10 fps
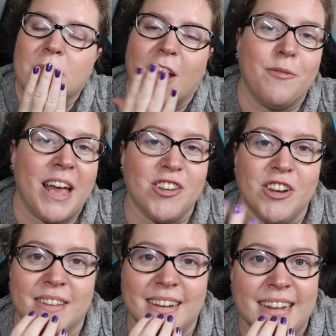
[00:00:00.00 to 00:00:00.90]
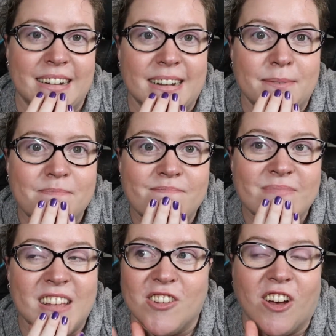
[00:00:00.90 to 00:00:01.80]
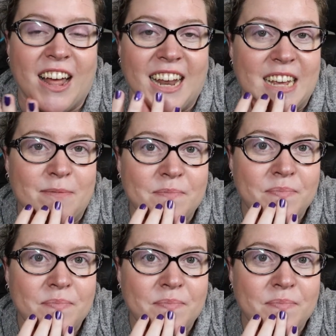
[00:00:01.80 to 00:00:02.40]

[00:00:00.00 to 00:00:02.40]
I've actually just deleted it entirely